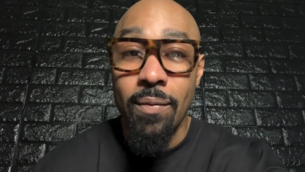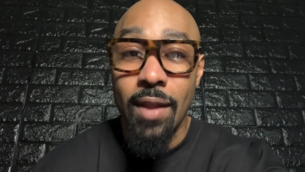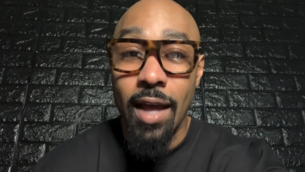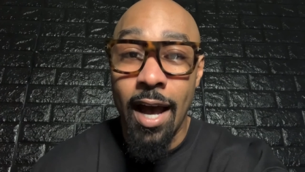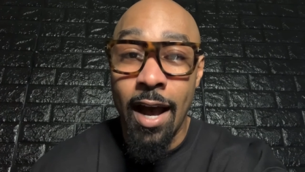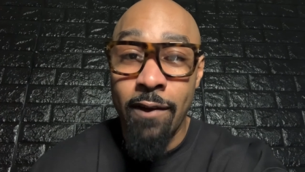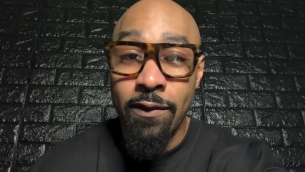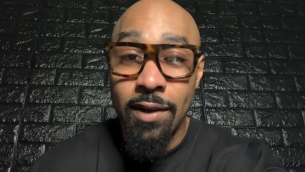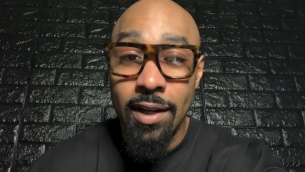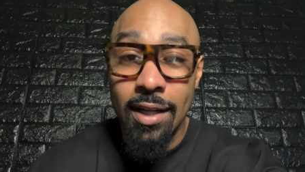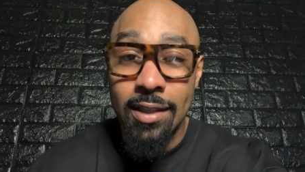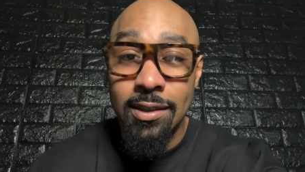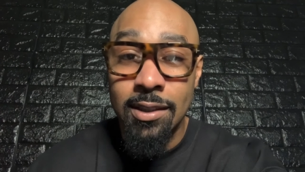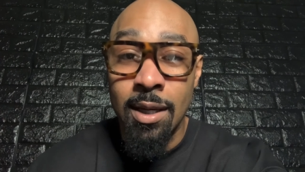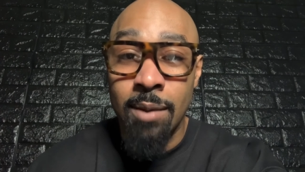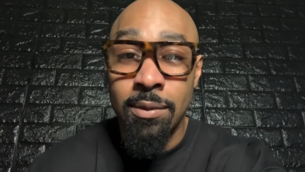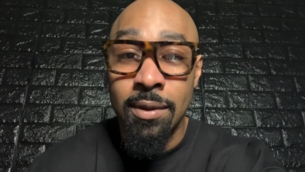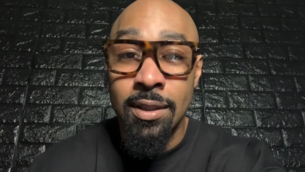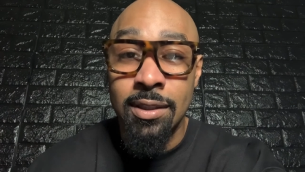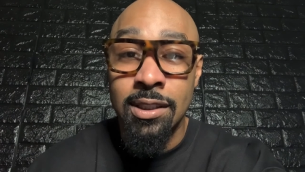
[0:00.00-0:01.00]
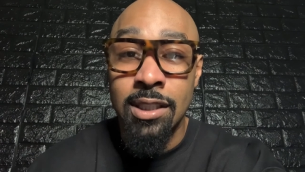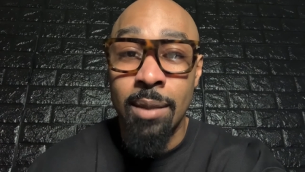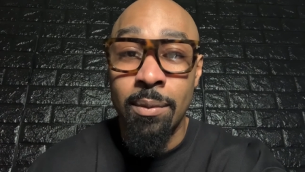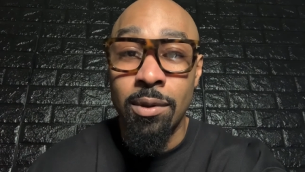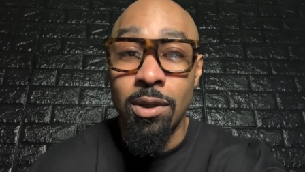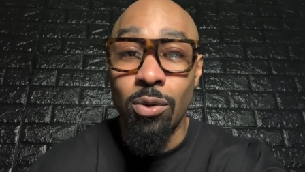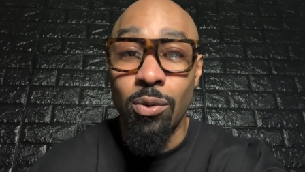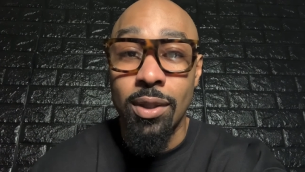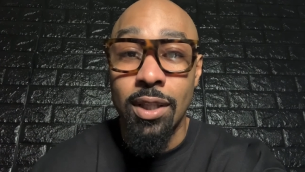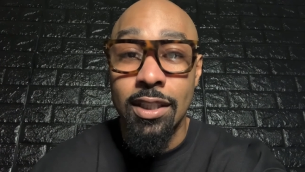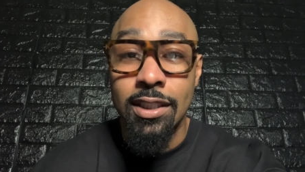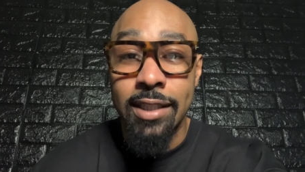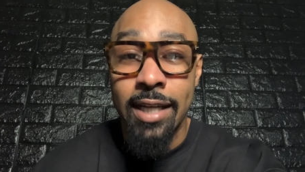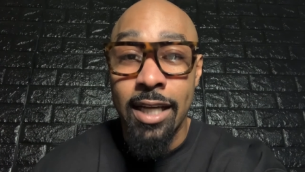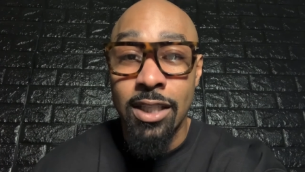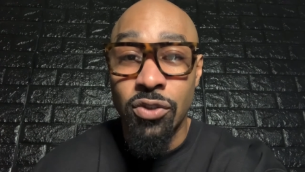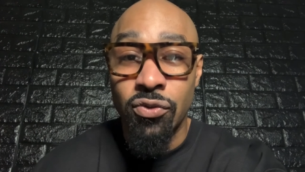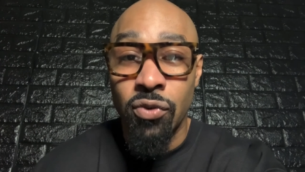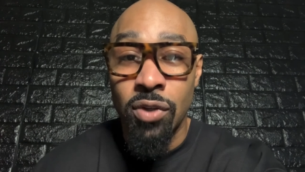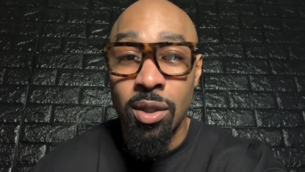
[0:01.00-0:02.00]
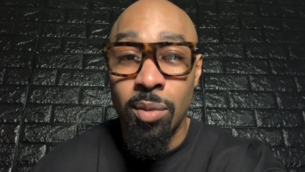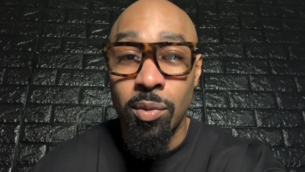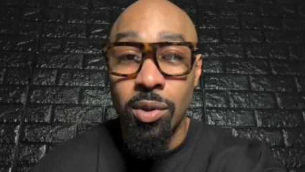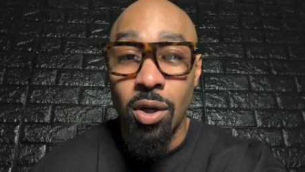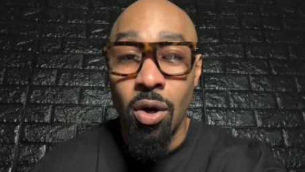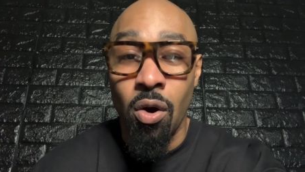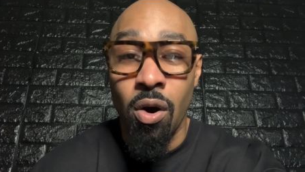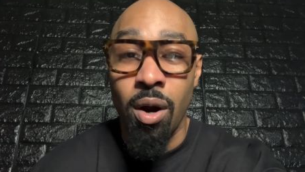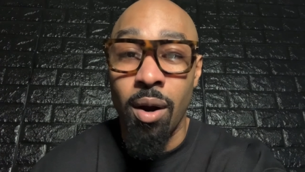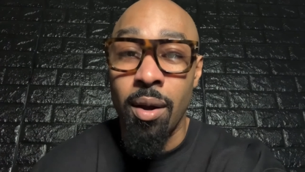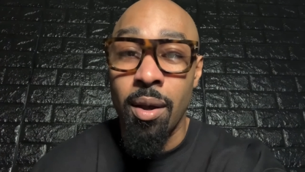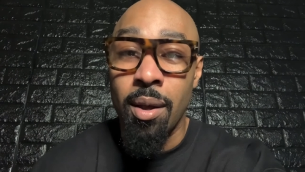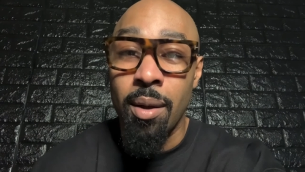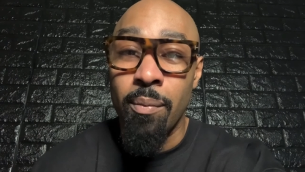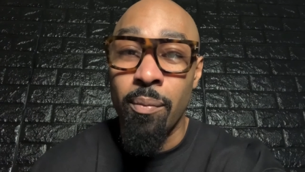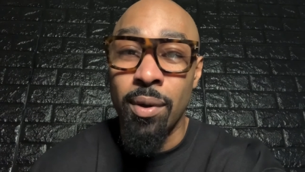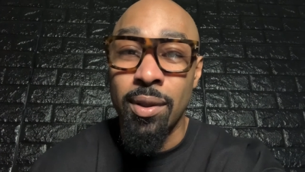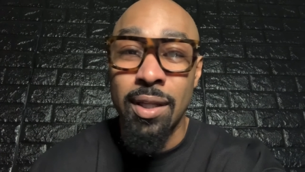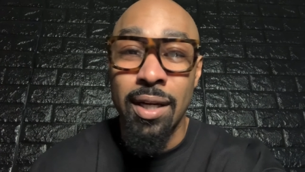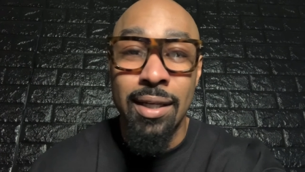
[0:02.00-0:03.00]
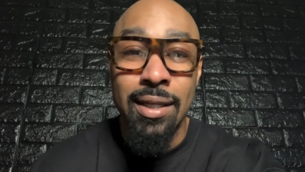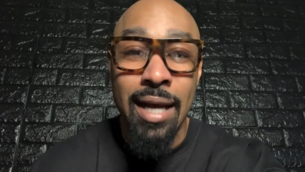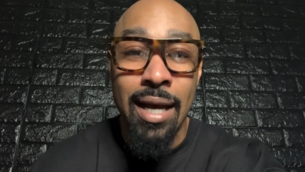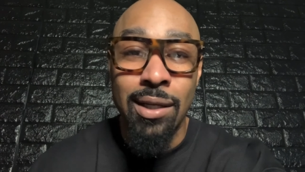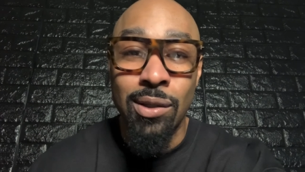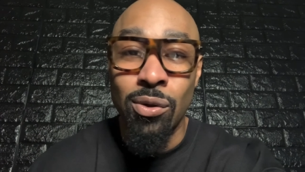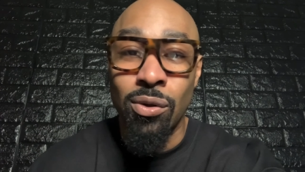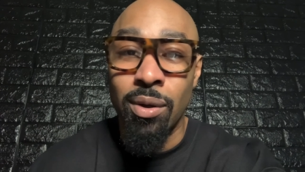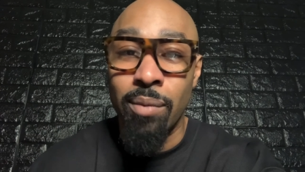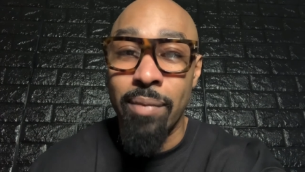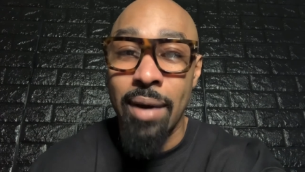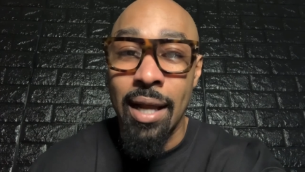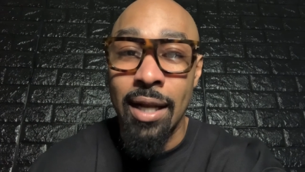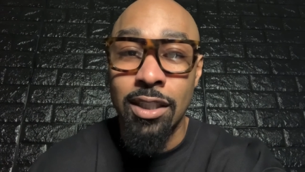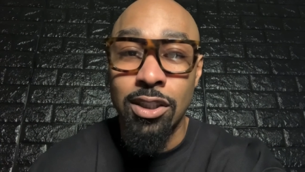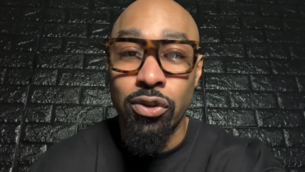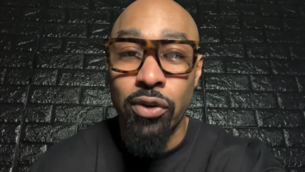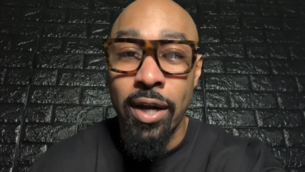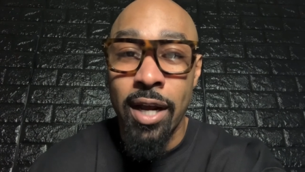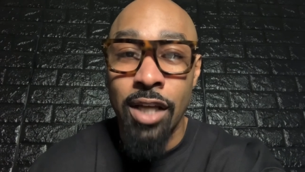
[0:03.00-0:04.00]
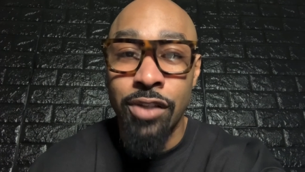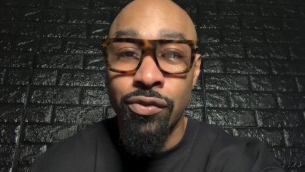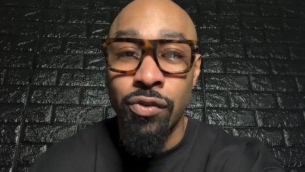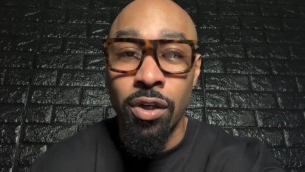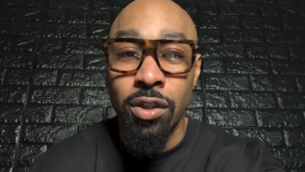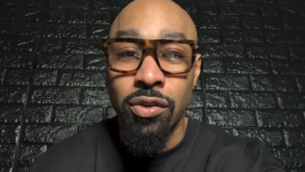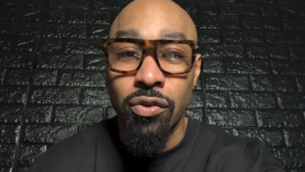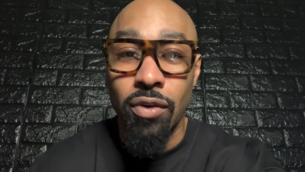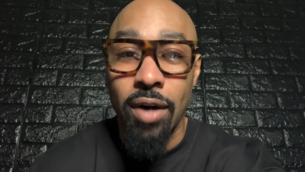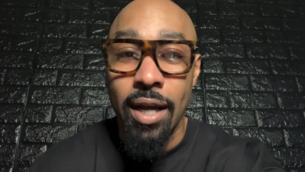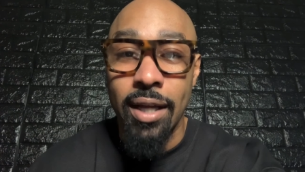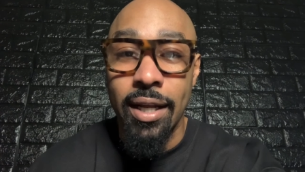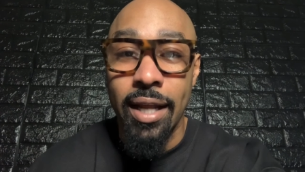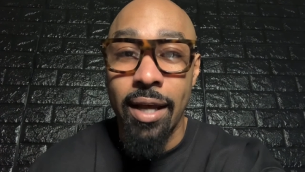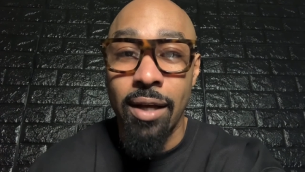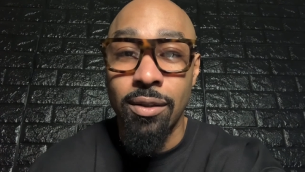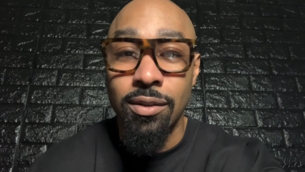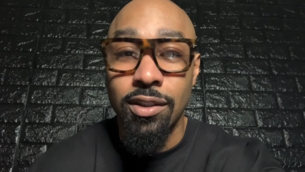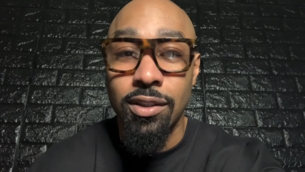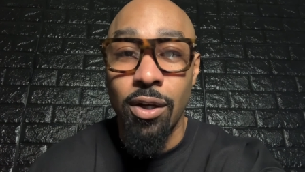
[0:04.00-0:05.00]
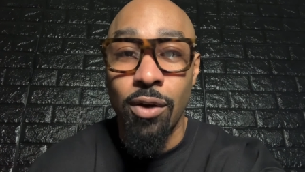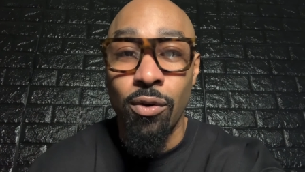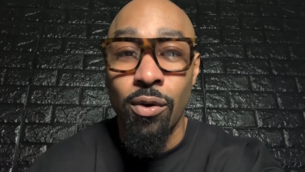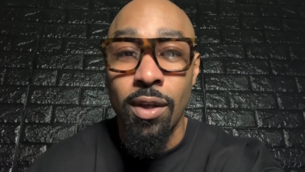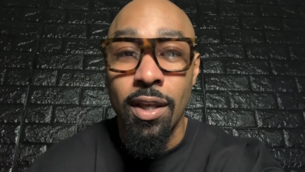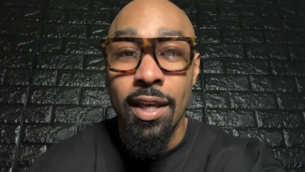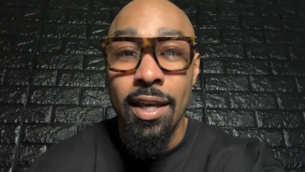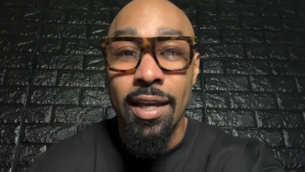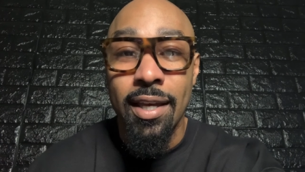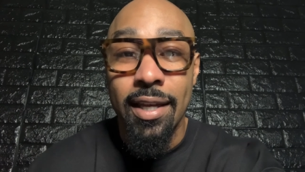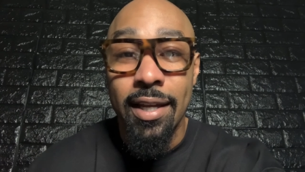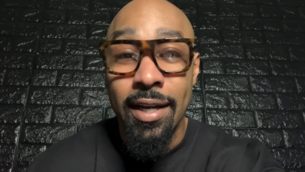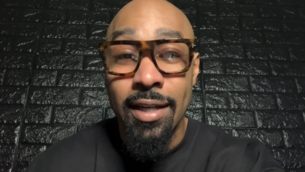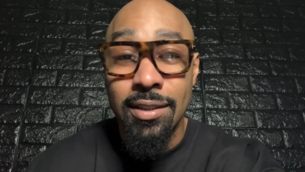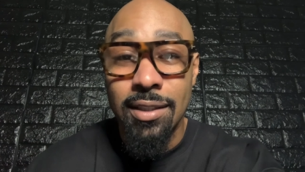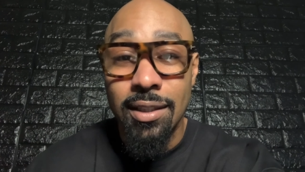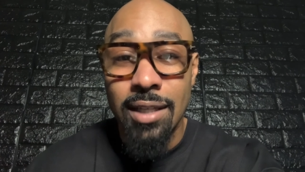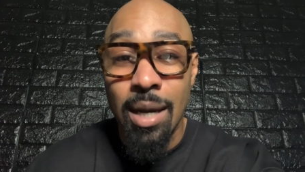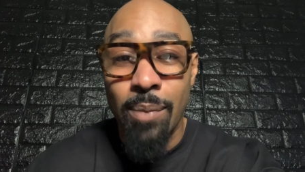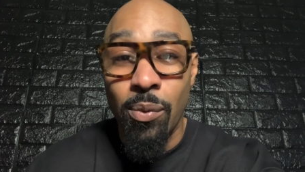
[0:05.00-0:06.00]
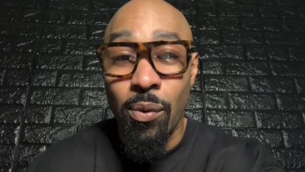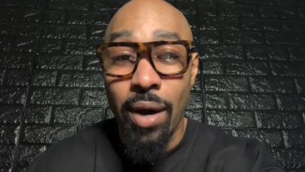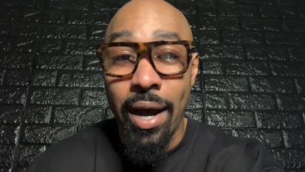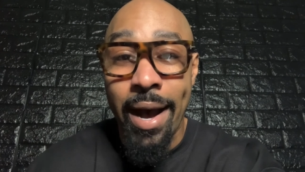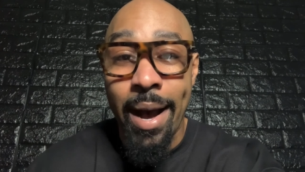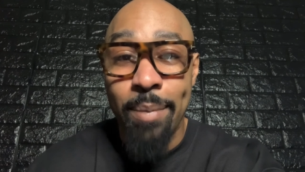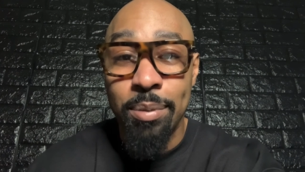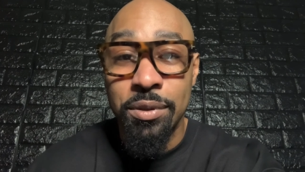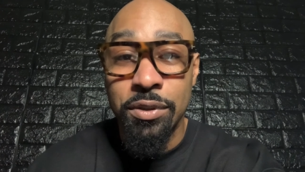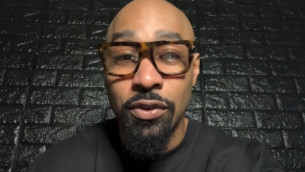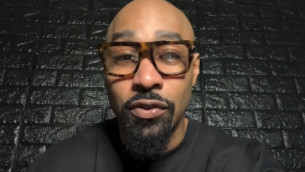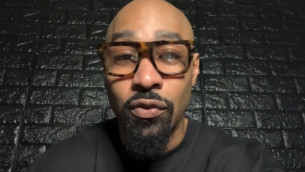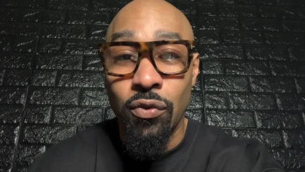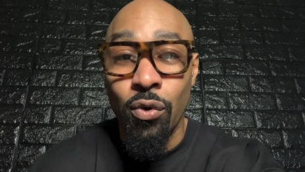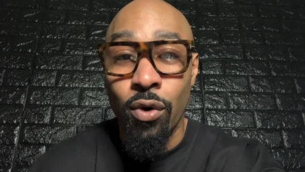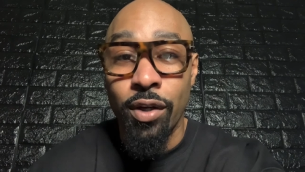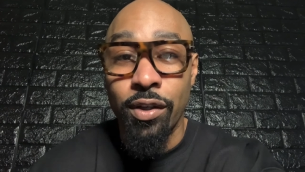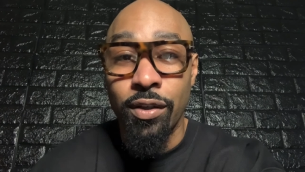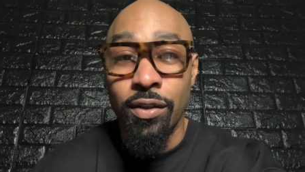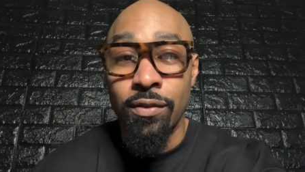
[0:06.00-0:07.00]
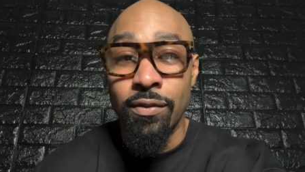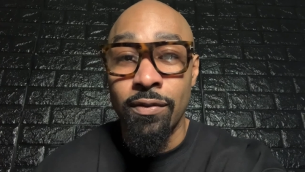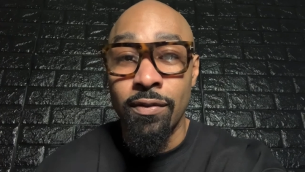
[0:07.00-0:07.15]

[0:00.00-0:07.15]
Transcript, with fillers: I've done something similar with the Chase Freedom card, but they're not doing balance transfers right now. So here's a couple options for you.